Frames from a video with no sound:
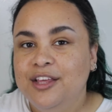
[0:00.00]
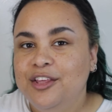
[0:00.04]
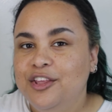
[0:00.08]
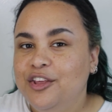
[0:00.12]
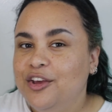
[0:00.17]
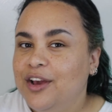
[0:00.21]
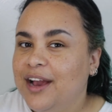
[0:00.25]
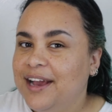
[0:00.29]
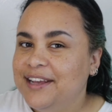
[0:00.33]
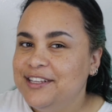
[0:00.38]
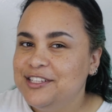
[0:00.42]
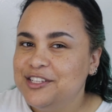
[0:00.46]

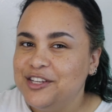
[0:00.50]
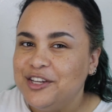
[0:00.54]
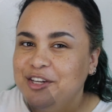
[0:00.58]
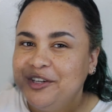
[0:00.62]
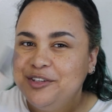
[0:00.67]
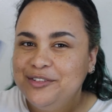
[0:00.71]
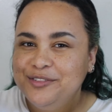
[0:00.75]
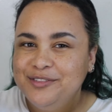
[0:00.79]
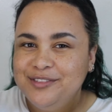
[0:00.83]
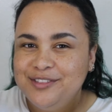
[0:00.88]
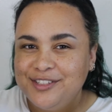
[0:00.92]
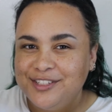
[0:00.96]
You guys
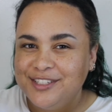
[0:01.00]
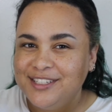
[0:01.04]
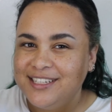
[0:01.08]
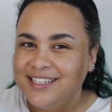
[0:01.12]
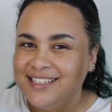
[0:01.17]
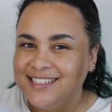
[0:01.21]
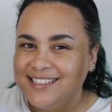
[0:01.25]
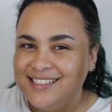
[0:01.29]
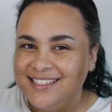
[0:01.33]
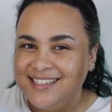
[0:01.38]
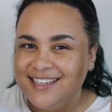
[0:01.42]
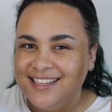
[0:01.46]
know, two
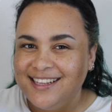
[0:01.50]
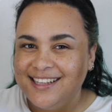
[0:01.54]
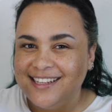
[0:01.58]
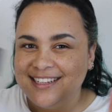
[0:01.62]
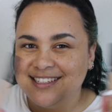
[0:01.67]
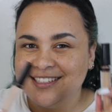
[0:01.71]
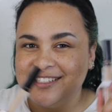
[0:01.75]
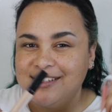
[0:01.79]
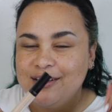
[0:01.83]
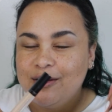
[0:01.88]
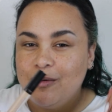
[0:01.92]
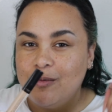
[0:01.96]

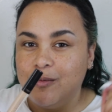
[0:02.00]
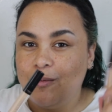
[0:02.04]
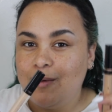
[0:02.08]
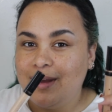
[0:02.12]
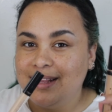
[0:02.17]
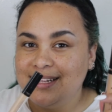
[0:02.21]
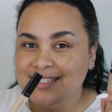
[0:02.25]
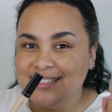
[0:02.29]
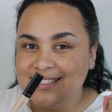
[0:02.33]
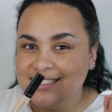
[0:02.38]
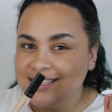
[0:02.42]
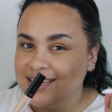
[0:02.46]
concealers,
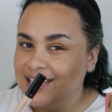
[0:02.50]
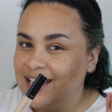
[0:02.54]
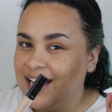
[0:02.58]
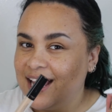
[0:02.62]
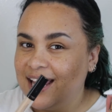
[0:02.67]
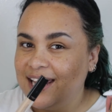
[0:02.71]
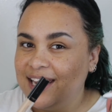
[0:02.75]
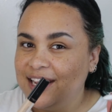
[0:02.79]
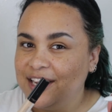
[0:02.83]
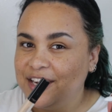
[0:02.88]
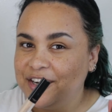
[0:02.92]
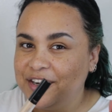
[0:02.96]
one to
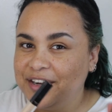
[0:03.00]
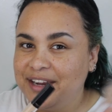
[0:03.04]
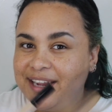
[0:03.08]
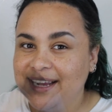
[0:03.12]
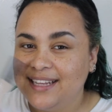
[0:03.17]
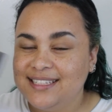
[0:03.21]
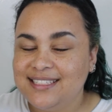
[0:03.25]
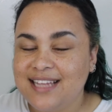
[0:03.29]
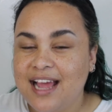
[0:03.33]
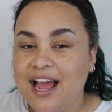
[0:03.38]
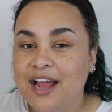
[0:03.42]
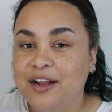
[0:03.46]
color
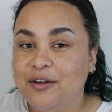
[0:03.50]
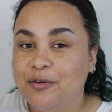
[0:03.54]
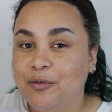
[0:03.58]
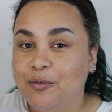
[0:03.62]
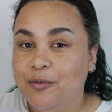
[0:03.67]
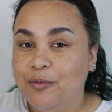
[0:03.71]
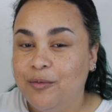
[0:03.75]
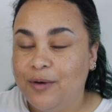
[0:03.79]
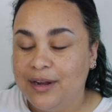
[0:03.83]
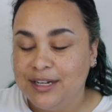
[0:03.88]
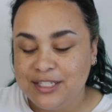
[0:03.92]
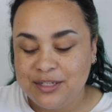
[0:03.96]
correct
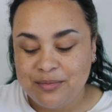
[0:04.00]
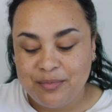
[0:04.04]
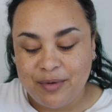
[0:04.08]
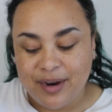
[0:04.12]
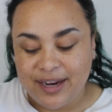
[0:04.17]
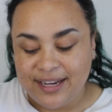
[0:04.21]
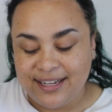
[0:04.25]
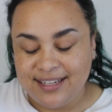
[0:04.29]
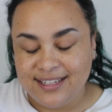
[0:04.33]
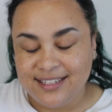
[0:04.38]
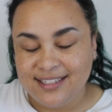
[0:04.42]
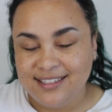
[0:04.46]
and one to
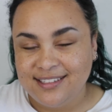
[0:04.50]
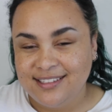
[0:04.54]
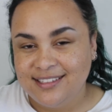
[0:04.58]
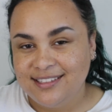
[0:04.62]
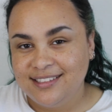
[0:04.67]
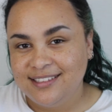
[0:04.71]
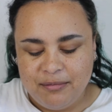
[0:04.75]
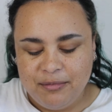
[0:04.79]
brighten.